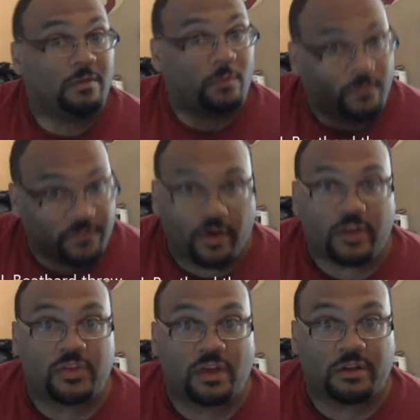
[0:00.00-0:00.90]
very
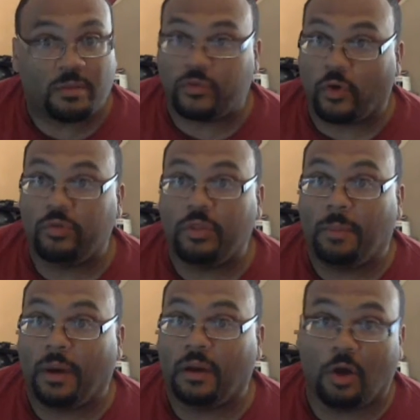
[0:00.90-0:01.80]
seldom turned the
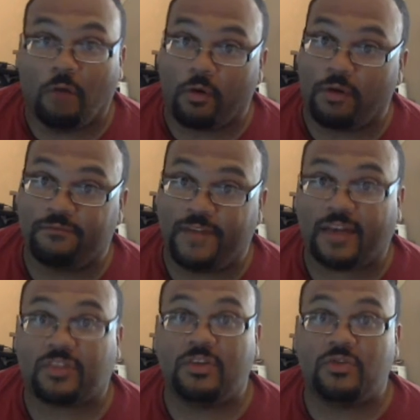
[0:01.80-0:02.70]
ball over. In
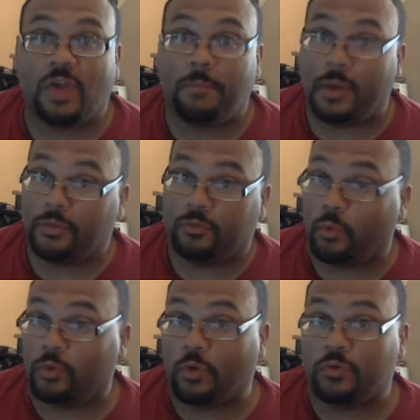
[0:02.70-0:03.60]
fact, C.J. Beathard,
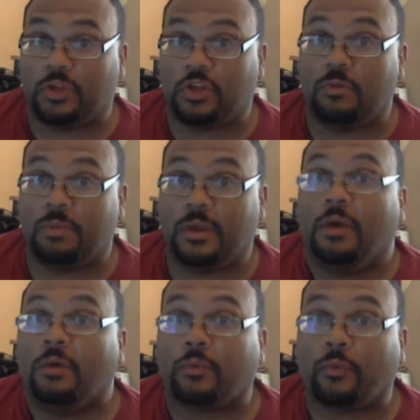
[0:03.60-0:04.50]
who returns at
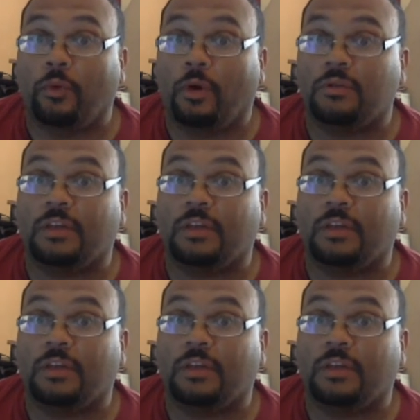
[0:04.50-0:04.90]
QB, threw only